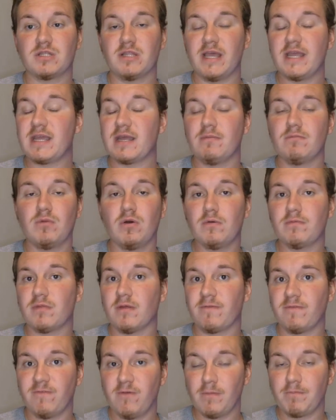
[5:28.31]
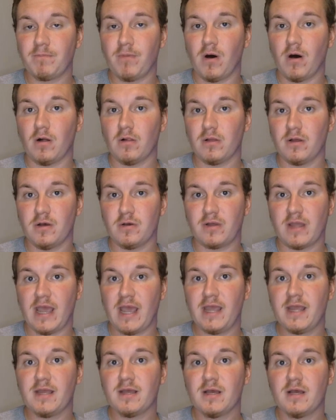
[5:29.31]
They can move the football,
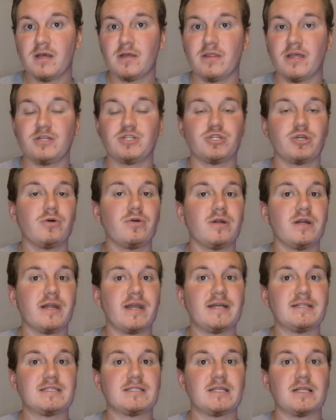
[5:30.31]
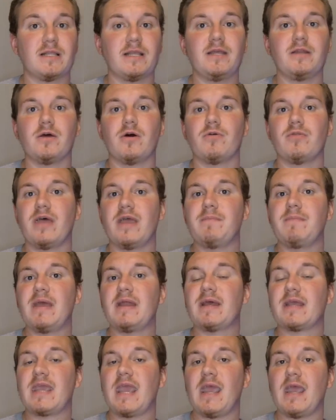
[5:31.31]
okay? They showed it against Toledo. They made
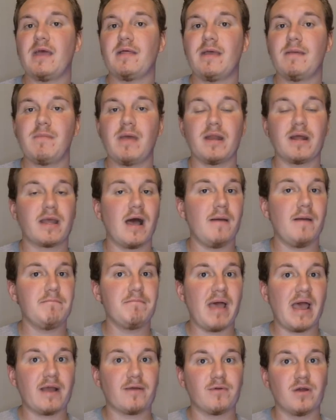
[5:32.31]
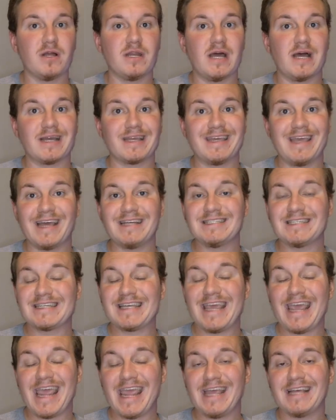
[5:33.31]
a comeback run against
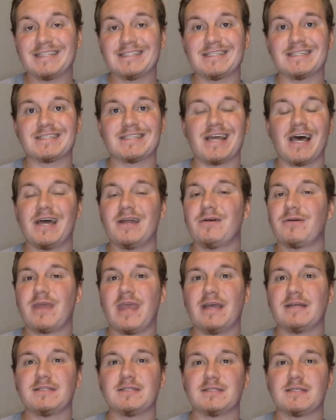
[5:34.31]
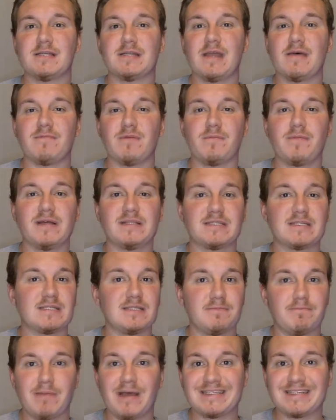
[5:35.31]
Kansas. Now, I know Kansas doesn't have the
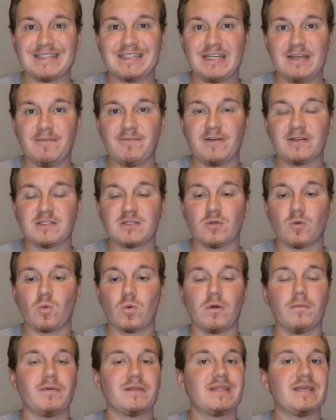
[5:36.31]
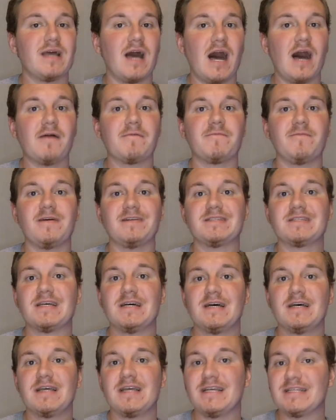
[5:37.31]
best defense in the world, but the offense
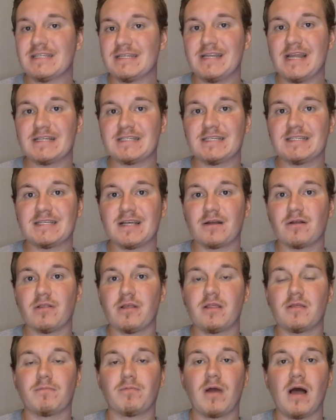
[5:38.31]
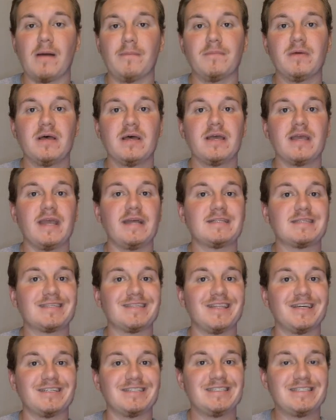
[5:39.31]
isn't necessarily the problem. It's
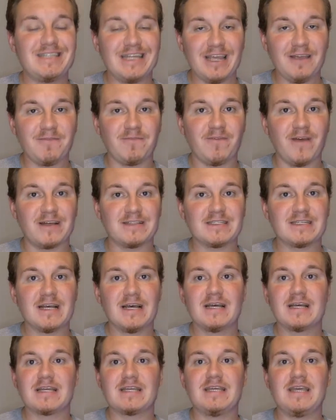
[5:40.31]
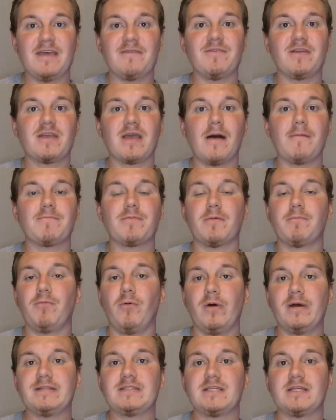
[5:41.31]
the defense. Giving up the
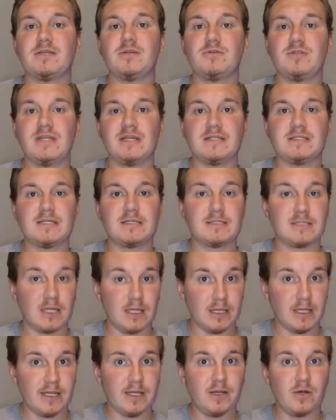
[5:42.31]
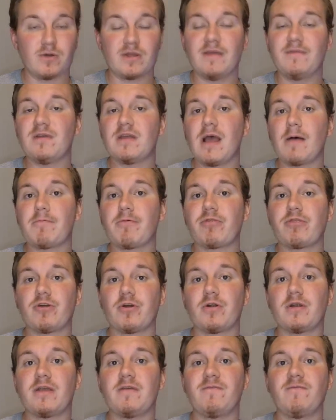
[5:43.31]
points that you did to Toledo, giving up
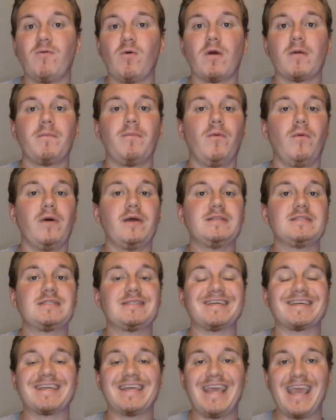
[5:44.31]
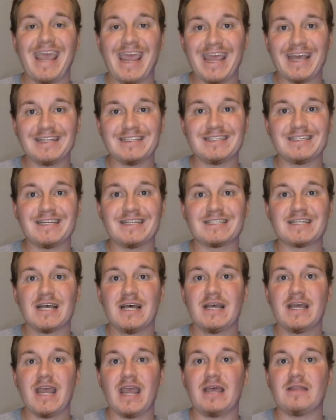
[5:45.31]
34 points to Kansas,
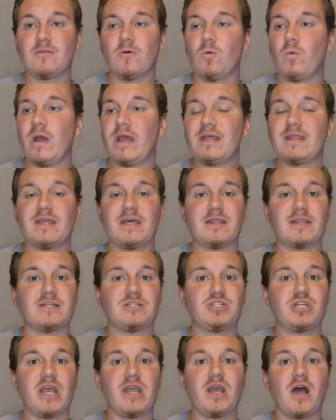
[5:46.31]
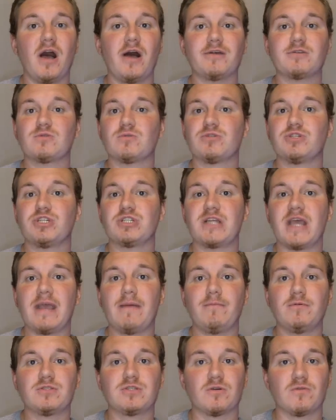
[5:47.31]
and the way that the Jayhawks were just
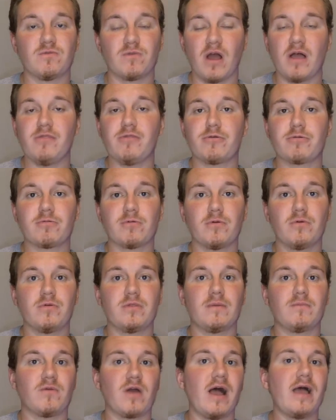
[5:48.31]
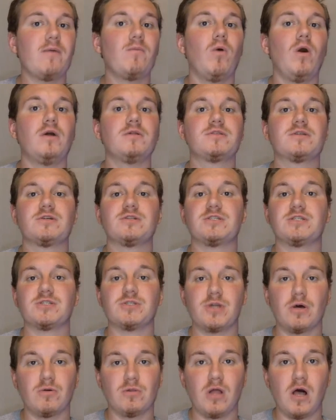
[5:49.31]
able to run through them. Ryan Walters is
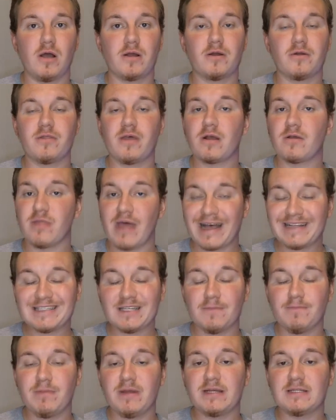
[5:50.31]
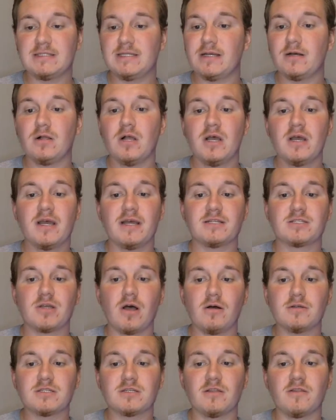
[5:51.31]
no longer there. That's a big deal. It's
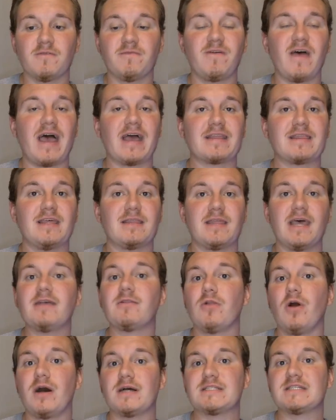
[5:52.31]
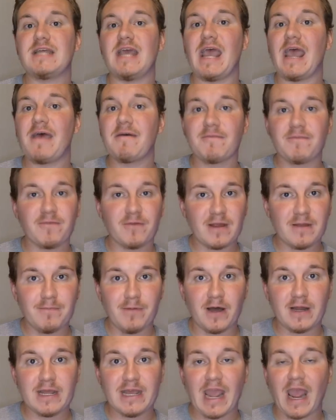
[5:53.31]
also the fact that they lost
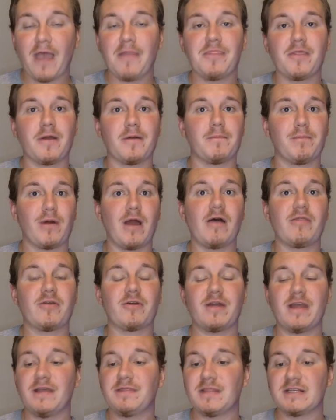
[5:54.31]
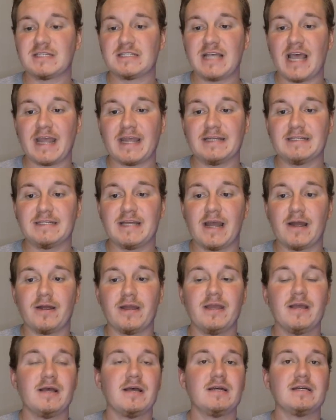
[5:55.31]
everybody and their brother in the secondary.
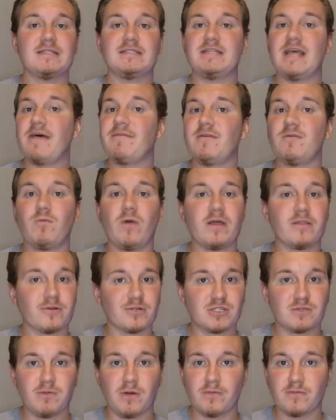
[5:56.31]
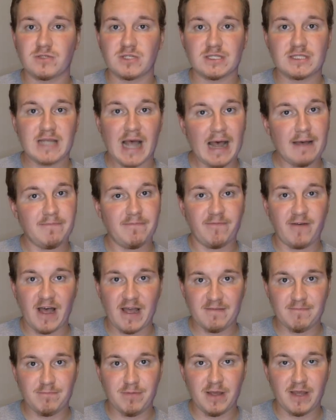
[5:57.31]
Devin Witherspoon was a top
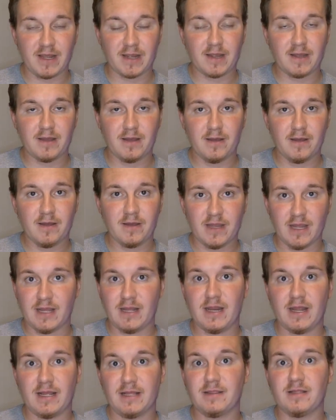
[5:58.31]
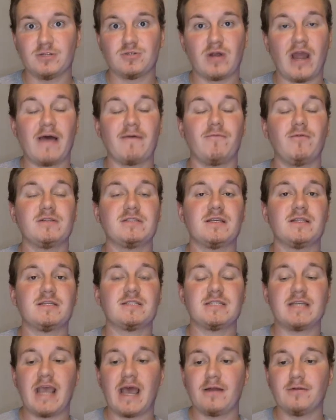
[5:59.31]
5 pick in the draft, went to the
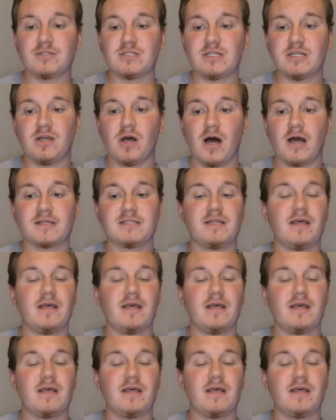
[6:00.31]
Seattle Seahawks.